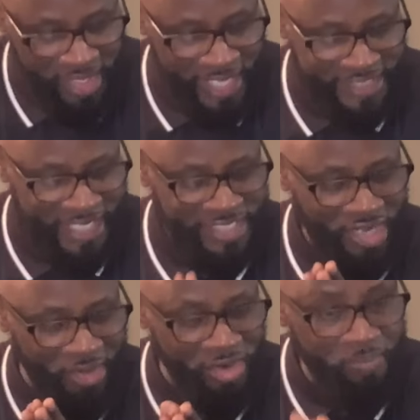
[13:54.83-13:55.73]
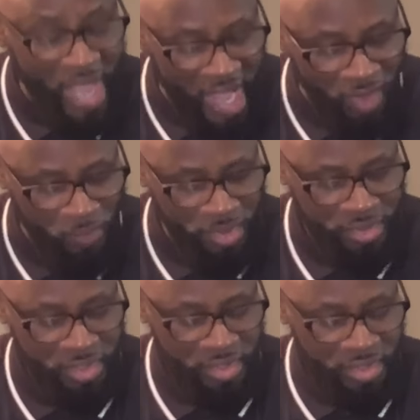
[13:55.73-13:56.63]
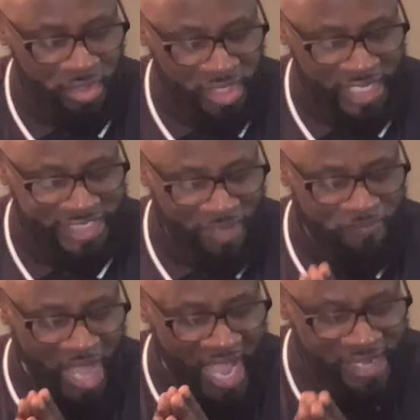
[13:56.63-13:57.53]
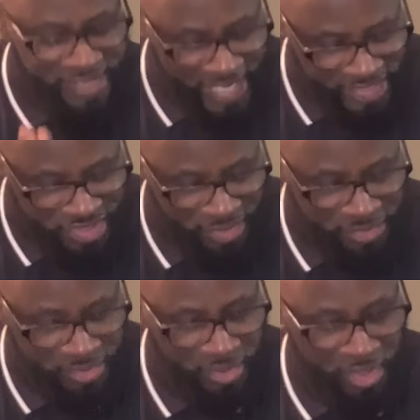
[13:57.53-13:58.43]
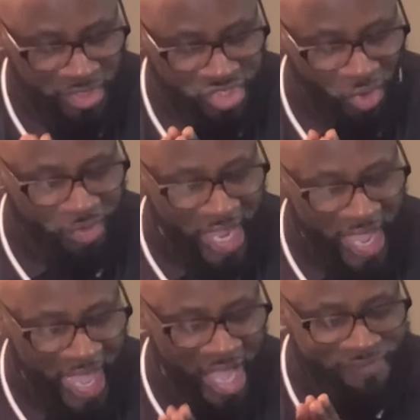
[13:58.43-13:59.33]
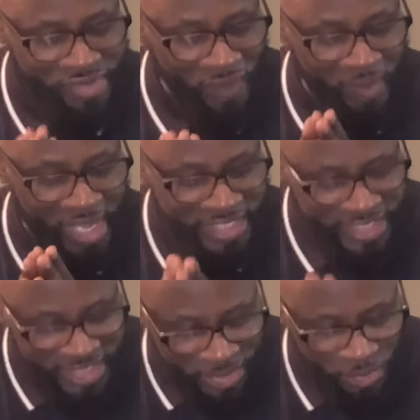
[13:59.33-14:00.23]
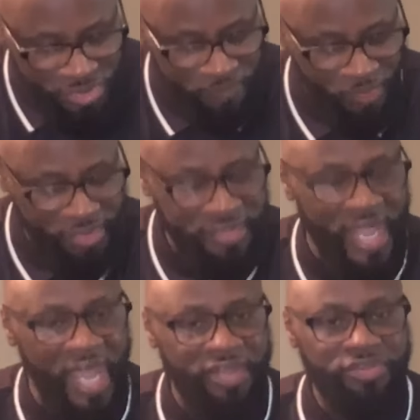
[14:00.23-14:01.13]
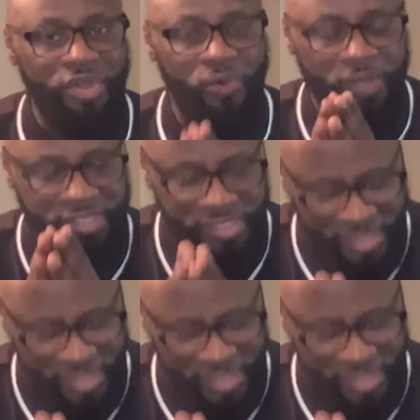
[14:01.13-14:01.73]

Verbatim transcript: his internal power, his divine nature. Yes. So they have no excuse for mm. not knowing